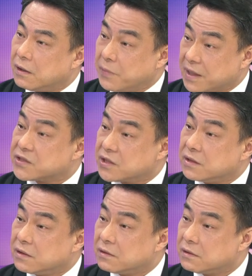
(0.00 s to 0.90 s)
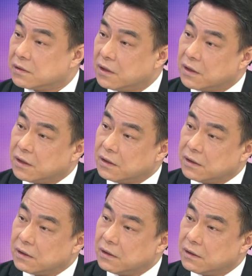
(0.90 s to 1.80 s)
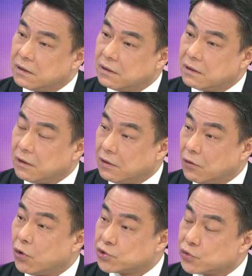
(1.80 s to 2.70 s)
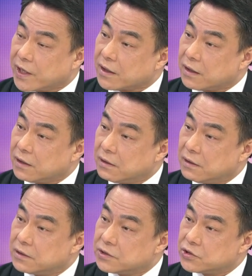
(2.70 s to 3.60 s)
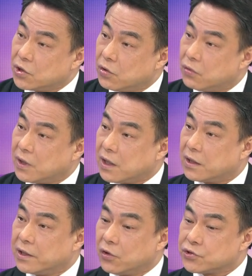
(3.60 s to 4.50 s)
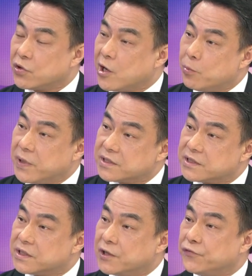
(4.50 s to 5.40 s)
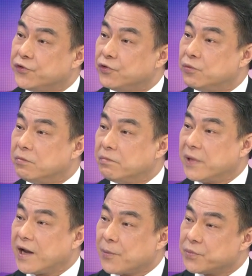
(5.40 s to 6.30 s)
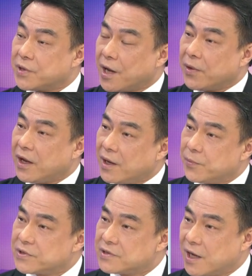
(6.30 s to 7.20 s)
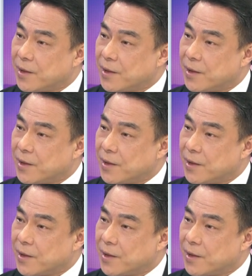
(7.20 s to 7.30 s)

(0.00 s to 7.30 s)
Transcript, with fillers: medicine uh, altogether. So uh, it also helps medicine if you happens, happens,